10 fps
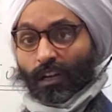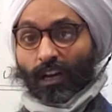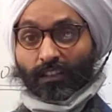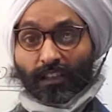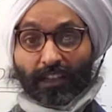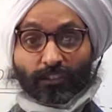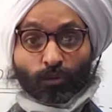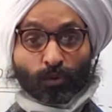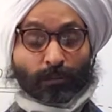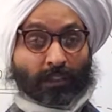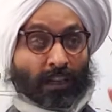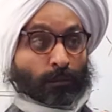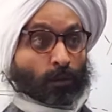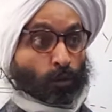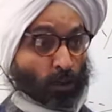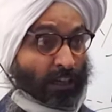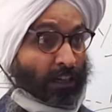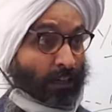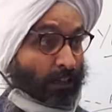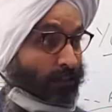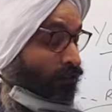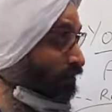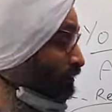unless we become aware